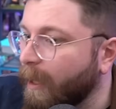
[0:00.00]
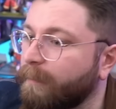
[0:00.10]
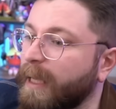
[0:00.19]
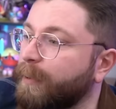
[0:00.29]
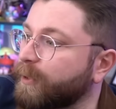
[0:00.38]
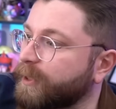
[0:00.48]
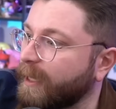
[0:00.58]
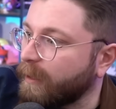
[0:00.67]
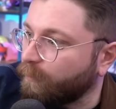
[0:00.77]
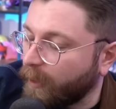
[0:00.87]
people
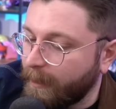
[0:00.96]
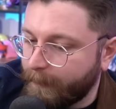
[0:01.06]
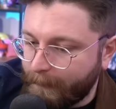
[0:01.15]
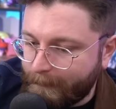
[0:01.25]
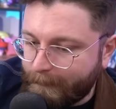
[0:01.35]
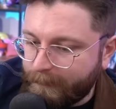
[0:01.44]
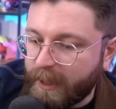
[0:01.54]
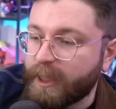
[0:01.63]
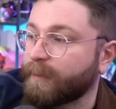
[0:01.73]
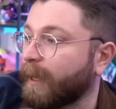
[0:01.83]
say that
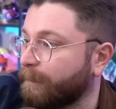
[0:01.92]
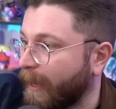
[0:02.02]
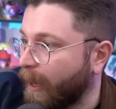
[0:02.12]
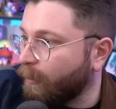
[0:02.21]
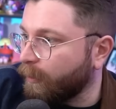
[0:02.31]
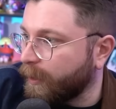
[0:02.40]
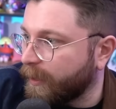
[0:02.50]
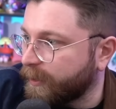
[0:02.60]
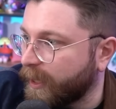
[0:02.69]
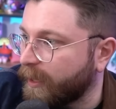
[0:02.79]
is about power,
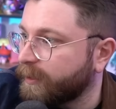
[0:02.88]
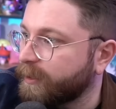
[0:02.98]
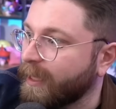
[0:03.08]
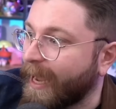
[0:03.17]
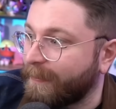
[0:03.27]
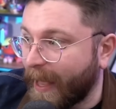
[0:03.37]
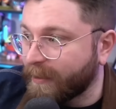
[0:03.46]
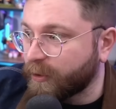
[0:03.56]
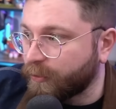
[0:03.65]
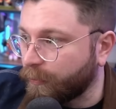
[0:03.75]
not sex, and
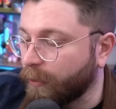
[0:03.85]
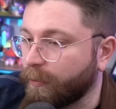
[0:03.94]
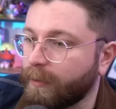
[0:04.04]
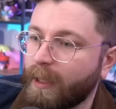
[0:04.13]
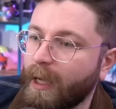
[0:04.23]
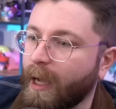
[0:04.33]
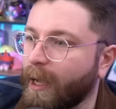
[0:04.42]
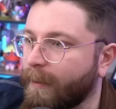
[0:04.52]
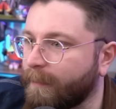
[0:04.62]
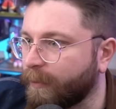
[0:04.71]
that's true.
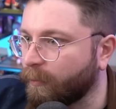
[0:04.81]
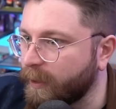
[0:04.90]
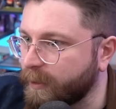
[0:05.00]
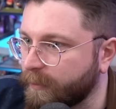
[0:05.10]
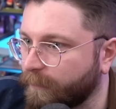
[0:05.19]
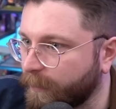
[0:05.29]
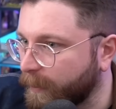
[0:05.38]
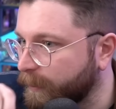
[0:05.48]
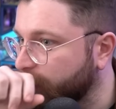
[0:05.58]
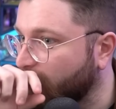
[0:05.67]
The reasons for
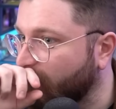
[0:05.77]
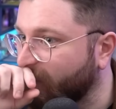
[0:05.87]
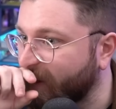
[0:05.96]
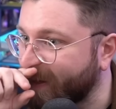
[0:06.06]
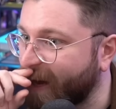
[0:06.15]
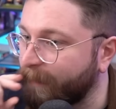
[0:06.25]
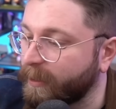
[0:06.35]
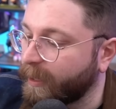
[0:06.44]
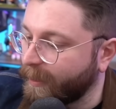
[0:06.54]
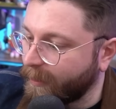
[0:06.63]
this are pretty
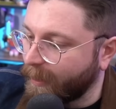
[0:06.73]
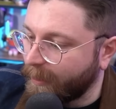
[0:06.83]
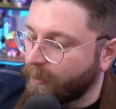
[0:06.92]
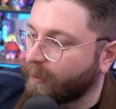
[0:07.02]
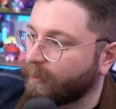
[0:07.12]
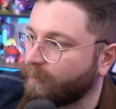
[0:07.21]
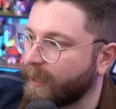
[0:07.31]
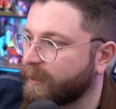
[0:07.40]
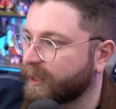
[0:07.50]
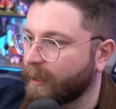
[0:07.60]
complicated, and you can
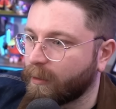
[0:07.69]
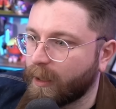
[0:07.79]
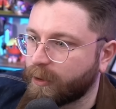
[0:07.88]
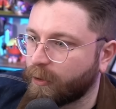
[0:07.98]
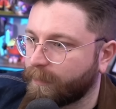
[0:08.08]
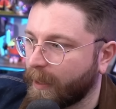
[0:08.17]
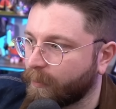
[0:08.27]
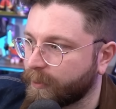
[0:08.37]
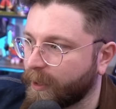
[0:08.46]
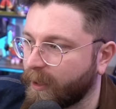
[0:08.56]
read psychological
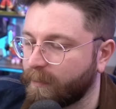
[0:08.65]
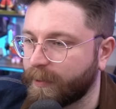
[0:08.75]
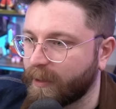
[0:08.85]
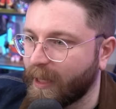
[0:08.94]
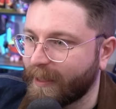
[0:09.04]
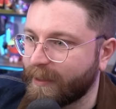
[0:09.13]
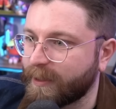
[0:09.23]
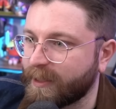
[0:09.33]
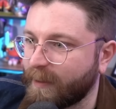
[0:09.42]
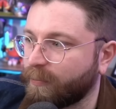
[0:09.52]
papers on it, but like
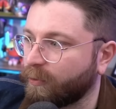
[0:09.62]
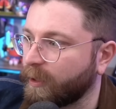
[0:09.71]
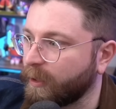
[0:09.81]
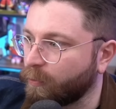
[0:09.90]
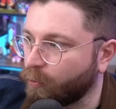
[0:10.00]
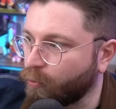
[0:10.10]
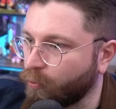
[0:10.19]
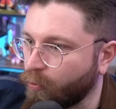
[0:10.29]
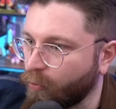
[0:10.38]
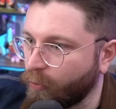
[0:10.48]
this is a pretty
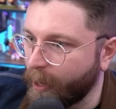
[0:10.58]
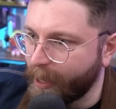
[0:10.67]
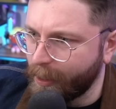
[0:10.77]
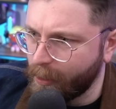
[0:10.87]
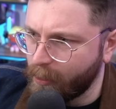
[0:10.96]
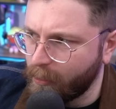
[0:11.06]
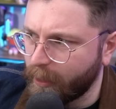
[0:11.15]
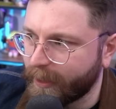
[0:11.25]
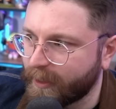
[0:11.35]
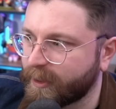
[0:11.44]
well
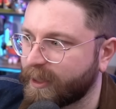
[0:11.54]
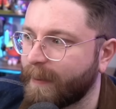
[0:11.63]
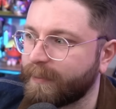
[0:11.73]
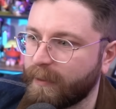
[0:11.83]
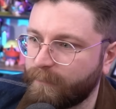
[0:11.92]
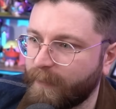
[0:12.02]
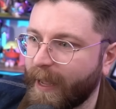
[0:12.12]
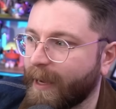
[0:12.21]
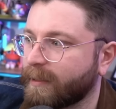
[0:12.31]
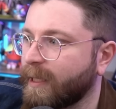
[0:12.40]
accepted
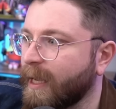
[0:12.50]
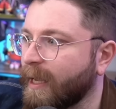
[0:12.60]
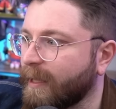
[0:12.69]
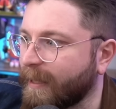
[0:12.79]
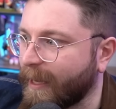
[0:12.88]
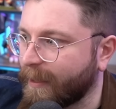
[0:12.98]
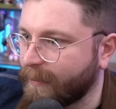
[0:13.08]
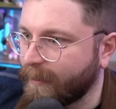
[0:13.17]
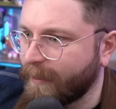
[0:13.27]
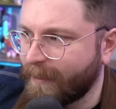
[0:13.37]
fact that
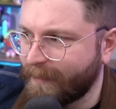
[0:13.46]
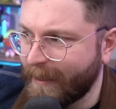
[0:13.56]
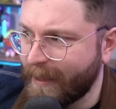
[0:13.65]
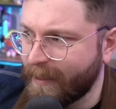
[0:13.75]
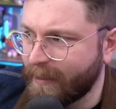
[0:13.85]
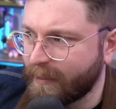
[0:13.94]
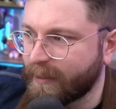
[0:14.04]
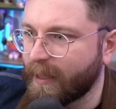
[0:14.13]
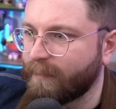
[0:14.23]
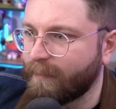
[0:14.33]
the things
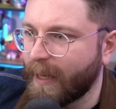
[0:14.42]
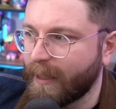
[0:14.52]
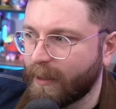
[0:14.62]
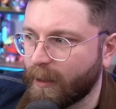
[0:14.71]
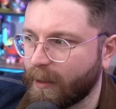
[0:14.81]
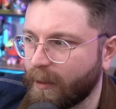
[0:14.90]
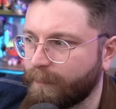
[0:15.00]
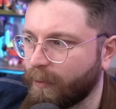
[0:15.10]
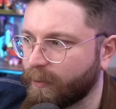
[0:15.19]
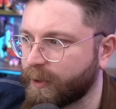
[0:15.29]
that make a
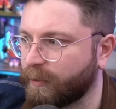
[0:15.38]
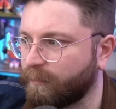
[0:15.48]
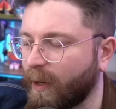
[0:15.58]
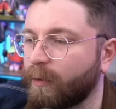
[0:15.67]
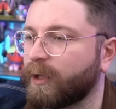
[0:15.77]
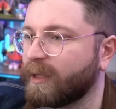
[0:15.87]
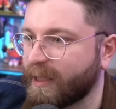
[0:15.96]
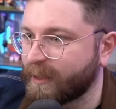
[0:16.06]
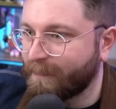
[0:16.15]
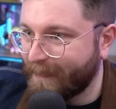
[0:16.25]
person rich, well, it
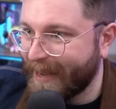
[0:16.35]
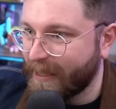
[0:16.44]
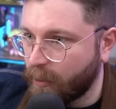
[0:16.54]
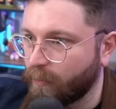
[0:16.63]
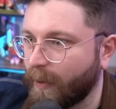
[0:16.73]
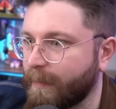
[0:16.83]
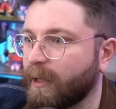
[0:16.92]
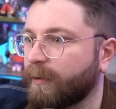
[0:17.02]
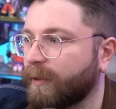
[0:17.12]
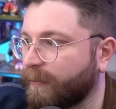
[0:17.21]
doesn't make you, you
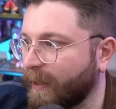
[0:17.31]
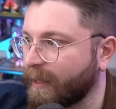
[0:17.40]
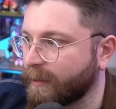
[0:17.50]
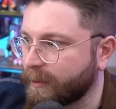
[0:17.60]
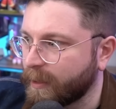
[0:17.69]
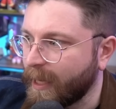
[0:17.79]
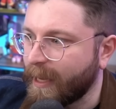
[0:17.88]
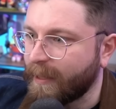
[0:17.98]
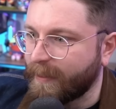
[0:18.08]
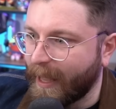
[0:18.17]
know, the things
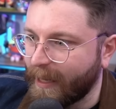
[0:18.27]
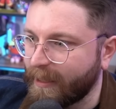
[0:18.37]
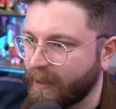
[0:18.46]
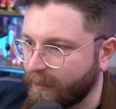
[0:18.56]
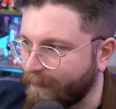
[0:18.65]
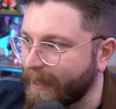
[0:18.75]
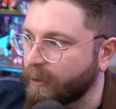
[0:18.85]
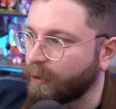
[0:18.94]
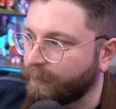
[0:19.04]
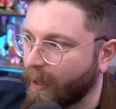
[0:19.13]
that in the
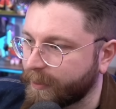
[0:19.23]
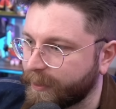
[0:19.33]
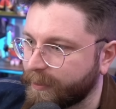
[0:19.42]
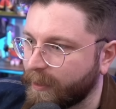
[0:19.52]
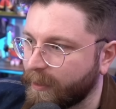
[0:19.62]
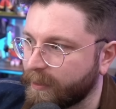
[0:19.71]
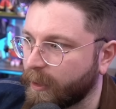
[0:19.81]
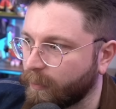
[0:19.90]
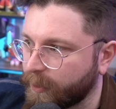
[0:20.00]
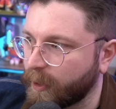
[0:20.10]
mental processes that
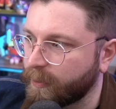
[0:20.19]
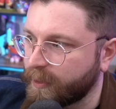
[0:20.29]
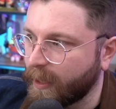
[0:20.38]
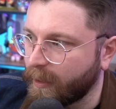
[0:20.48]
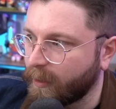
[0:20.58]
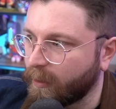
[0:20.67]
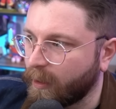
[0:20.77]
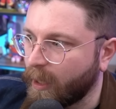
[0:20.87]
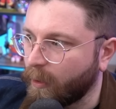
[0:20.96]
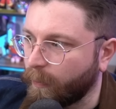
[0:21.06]
are associated
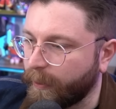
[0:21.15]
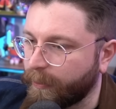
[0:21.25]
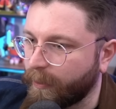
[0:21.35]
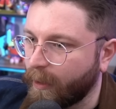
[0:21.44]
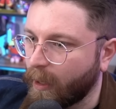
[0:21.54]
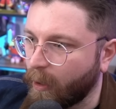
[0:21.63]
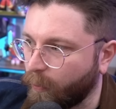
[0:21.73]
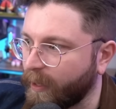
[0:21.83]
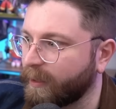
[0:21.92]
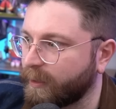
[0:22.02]
with a
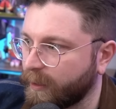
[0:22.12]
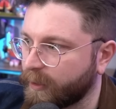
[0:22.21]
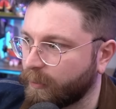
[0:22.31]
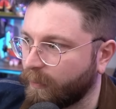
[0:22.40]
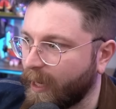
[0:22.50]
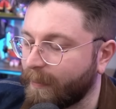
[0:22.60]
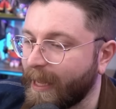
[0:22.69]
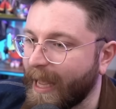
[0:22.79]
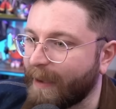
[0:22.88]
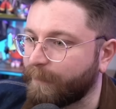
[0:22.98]
willingness to
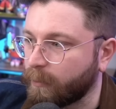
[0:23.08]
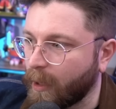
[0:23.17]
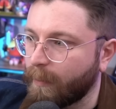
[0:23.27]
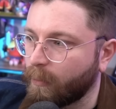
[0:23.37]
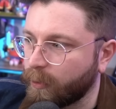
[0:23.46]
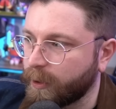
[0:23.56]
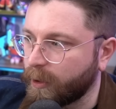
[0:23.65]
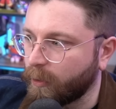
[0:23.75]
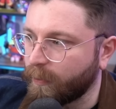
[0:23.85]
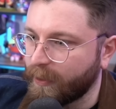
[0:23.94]
have a lot more to
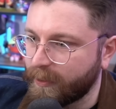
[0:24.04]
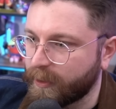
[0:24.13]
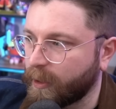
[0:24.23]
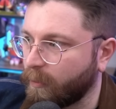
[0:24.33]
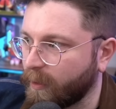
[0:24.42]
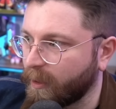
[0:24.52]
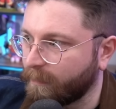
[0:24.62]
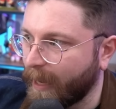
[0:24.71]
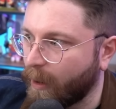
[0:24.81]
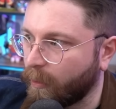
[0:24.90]
do with insecurity and
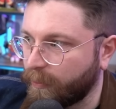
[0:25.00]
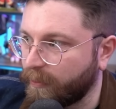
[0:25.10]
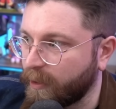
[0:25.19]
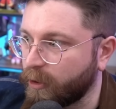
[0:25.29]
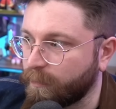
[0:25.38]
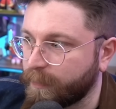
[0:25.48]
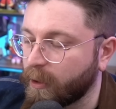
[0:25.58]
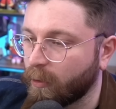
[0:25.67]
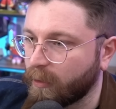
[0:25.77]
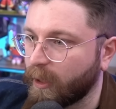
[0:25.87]
power than they do
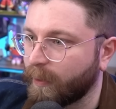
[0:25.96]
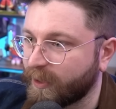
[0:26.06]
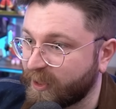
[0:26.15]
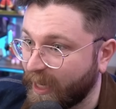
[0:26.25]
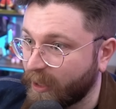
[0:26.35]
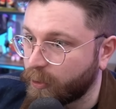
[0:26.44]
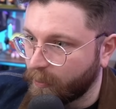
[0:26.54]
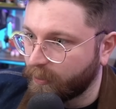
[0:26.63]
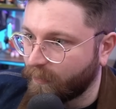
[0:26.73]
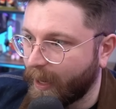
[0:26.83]
purely with
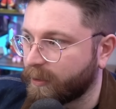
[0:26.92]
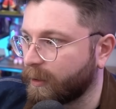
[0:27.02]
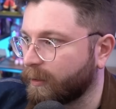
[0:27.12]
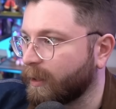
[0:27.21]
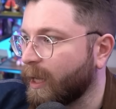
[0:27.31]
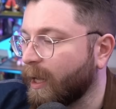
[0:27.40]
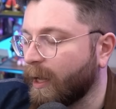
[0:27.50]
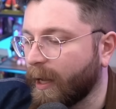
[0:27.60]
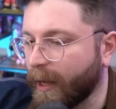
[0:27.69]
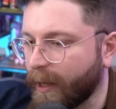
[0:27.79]
sexual attraction.
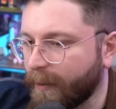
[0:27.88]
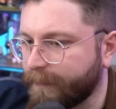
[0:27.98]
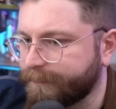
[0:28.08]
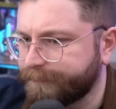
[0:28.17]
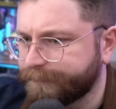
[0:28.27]
And